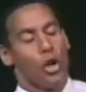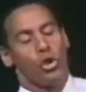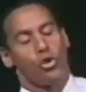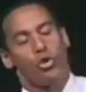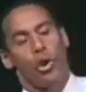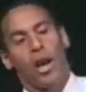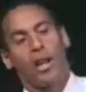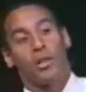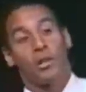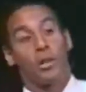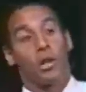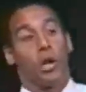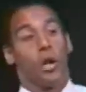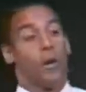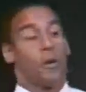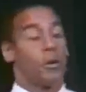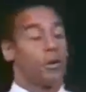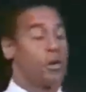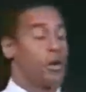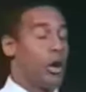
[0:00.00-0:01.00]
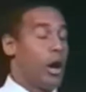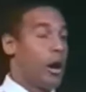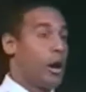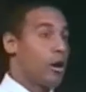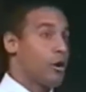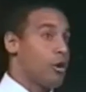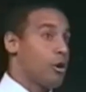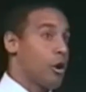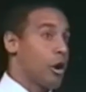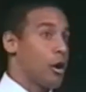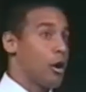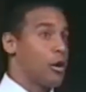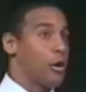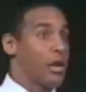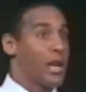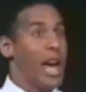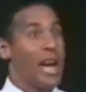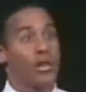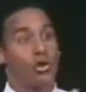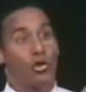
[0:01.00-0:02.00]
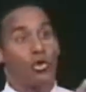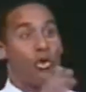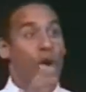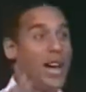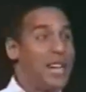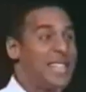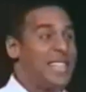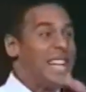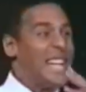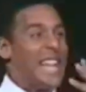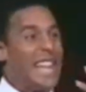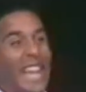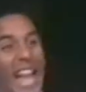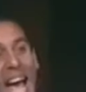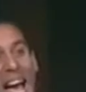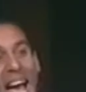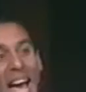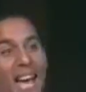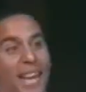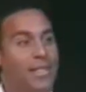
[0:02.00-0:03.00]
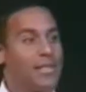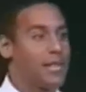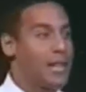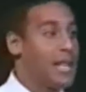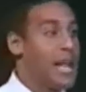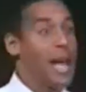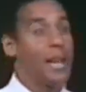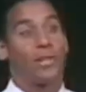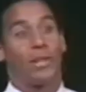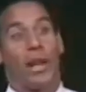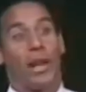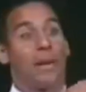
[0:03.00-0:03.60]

tried to catch Christ in lies, and they had